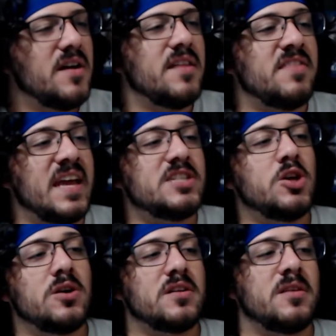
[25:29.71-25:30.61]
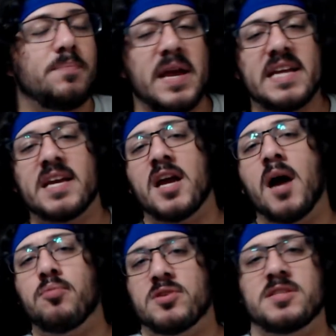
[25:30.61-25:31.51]
They took the Peking
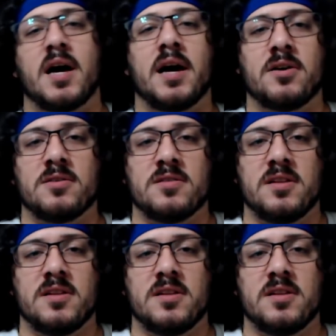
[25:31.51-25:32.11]
opera style